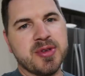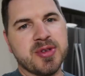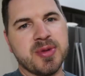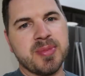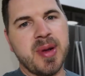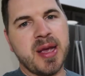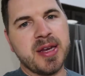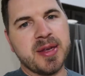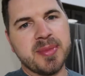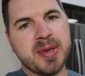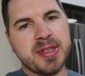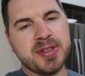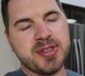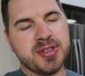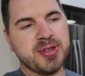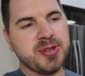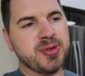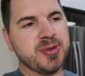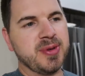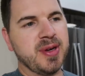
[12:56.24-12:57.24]
It was reminding me
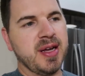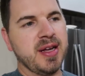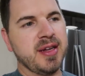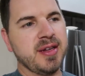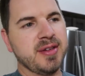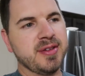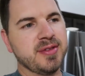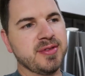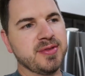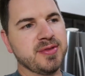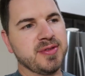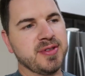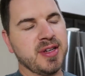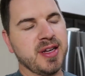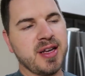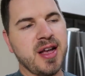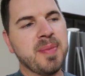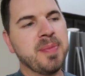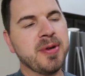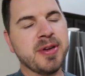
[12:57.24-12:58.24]
too of
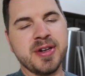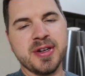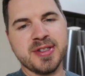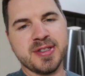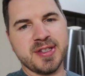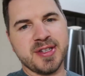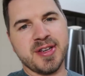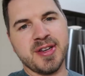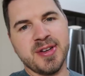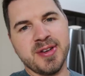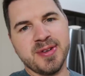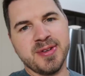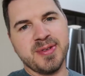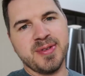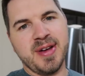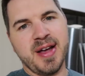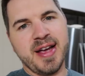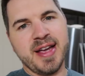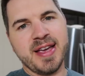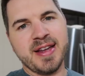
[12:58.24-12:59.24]
a couple years
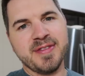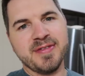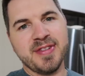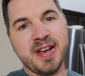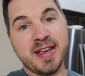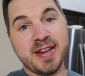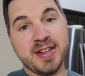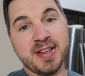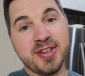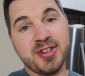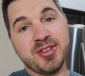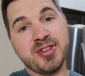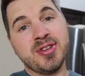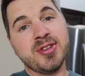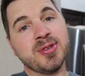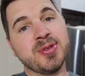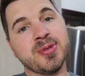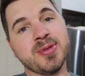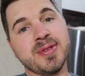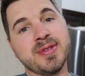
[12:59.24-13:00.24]
ago, I invited
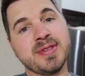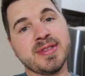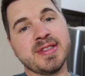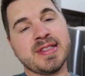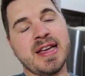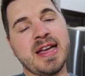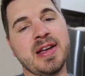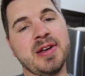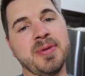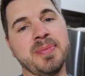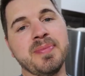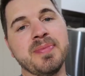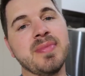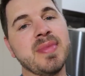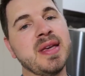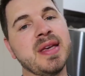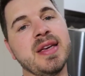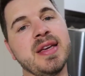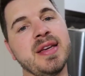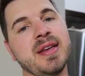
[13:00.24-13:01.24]
you to help
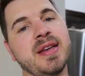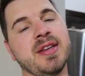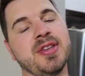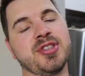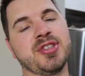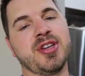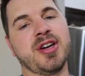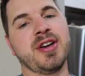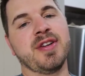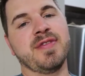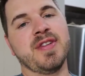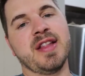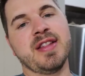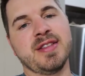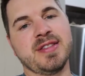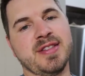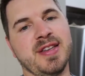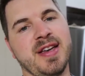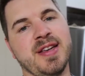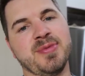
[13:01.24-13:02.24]
me share a
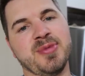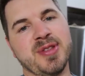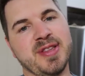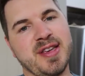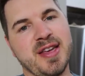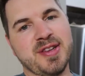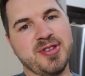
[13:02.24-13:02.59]
Valentine with